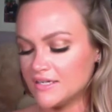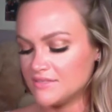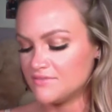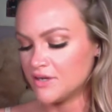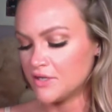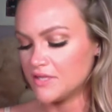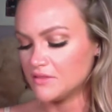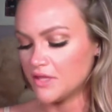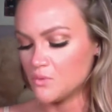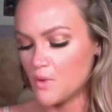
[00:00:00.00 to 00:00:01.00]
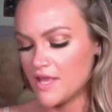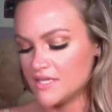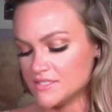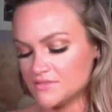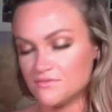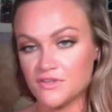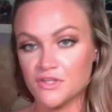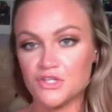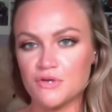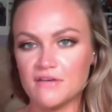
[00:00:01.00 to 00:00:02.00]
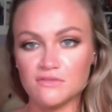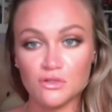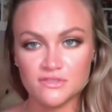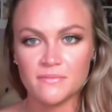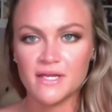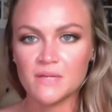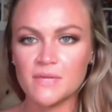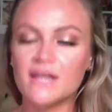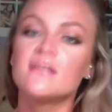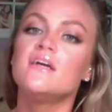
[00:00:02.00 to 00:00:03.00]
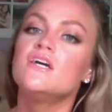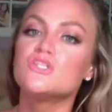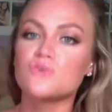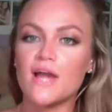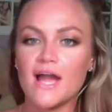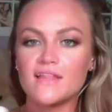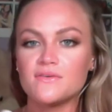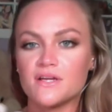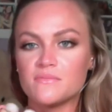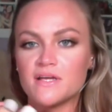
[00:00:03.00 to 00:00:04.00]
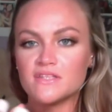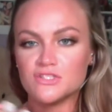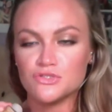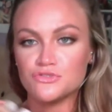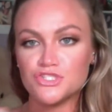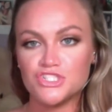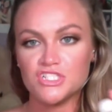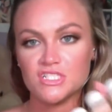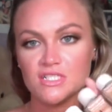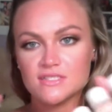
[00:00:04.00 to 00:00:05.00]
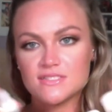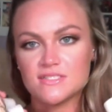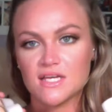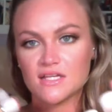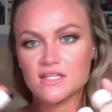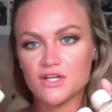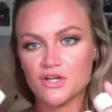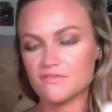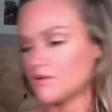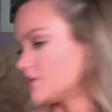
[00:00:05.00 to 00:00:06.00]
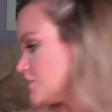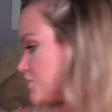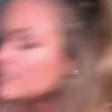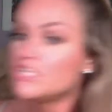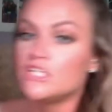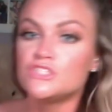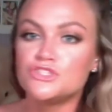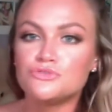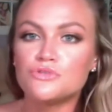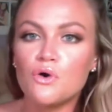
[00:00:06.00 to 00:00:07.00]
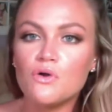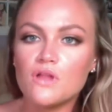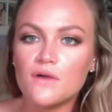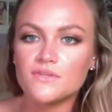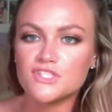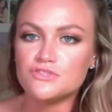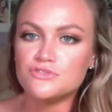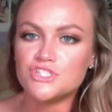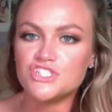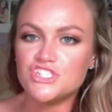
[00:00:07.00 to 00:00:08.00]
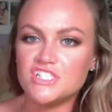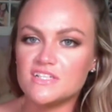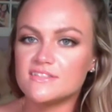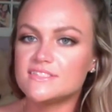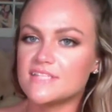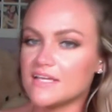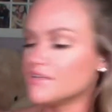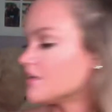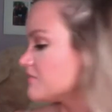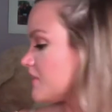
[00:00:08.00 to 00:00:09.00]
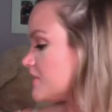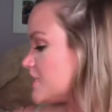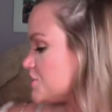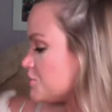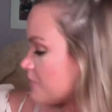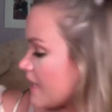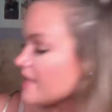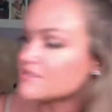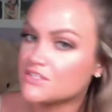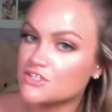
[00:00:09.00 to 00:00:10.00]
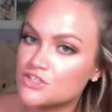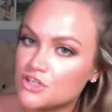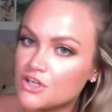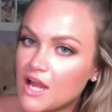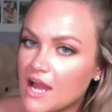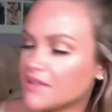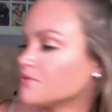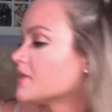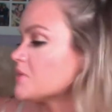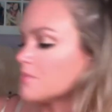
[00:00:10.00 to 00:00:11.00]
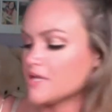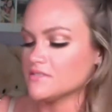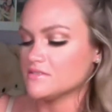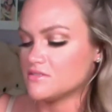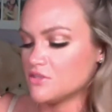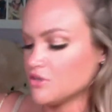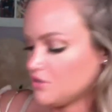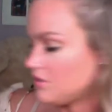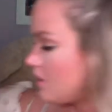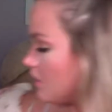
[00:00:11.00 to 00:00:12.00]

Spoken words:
it's very lightweight. It doesn't feel like you have loads of makeup on. So I highly recommend the Neutrogena Skin Clearing Foundation. To go along with the Neutrogena Skin Clearing Foundation, my sister highly recommends their